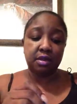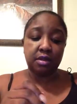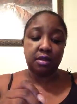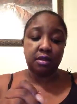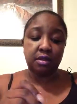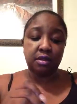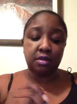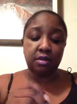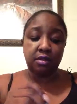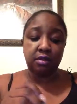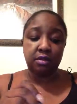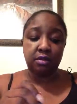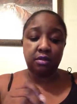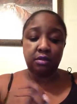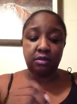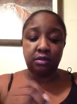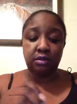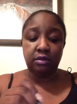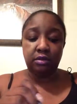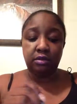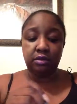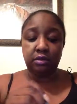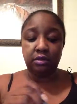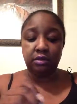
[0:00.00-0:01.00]

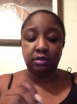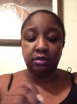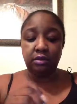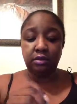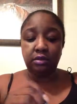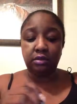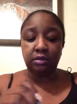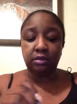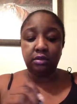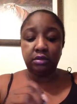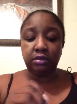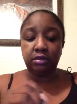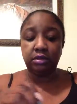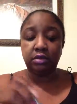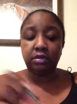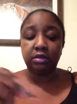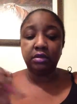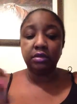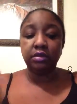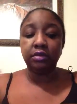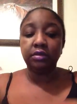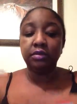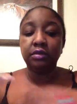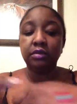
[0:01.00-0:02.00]

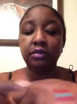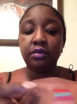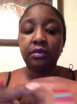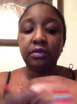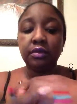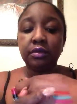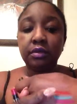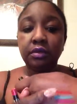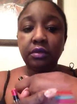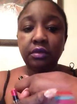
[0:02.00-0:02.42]
Nobody speaks.